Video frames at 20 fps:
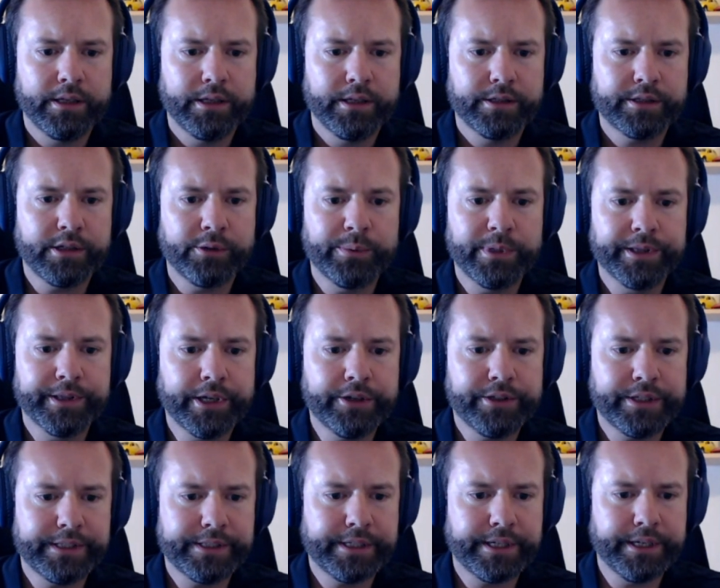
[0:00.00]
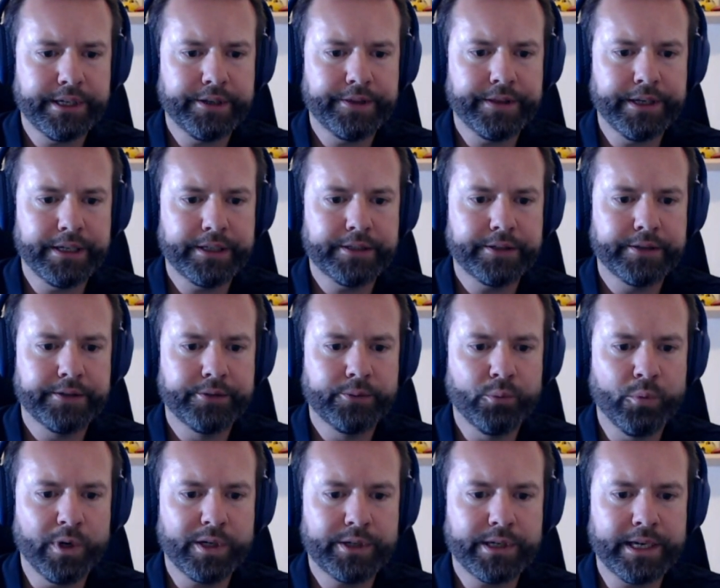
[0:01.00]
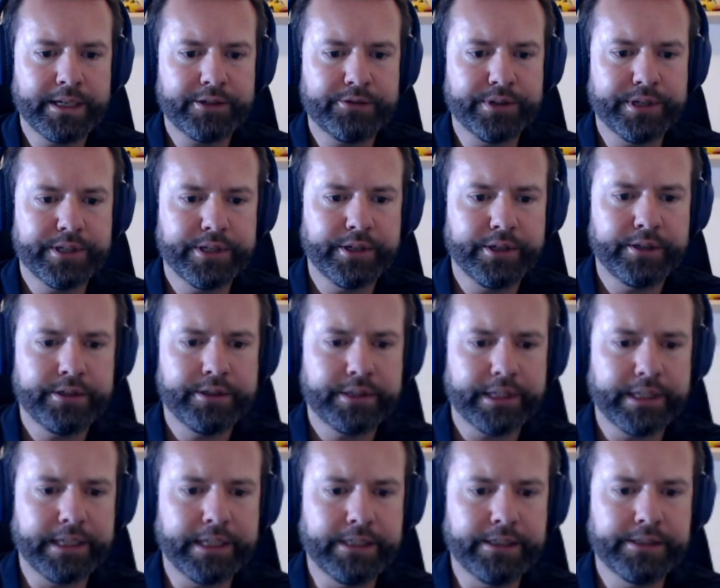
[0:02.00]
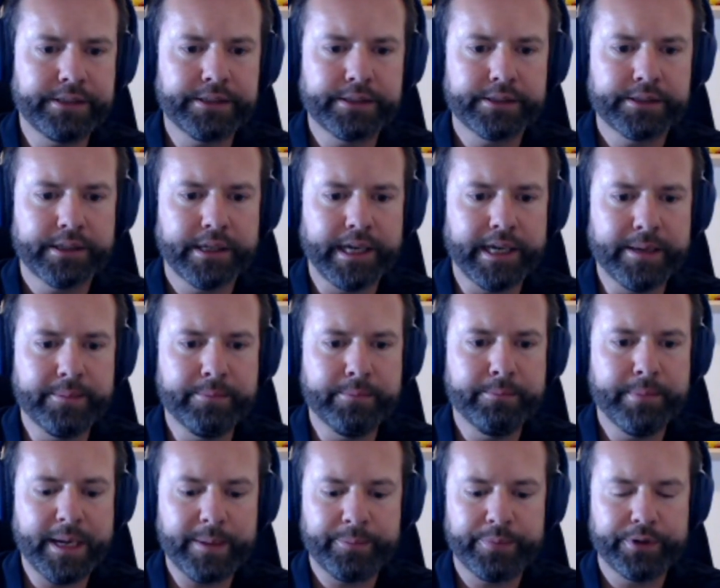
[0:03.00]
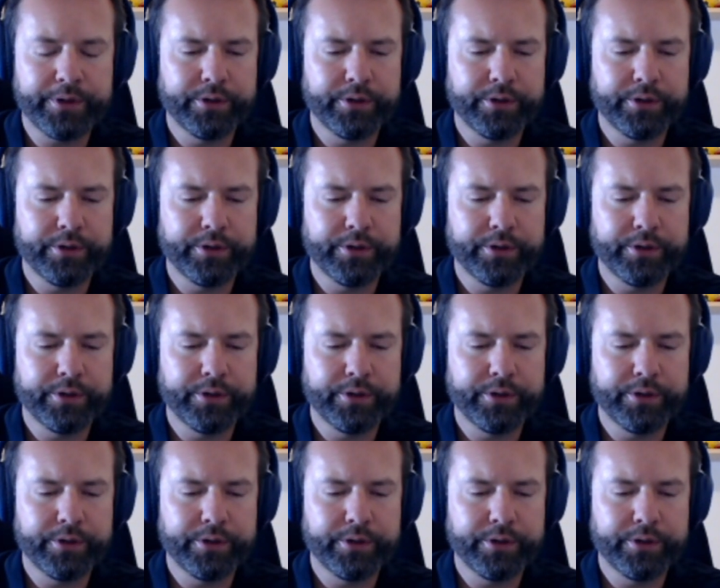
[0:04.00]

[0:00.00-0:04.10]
So we'll notice here that what gets returned is a map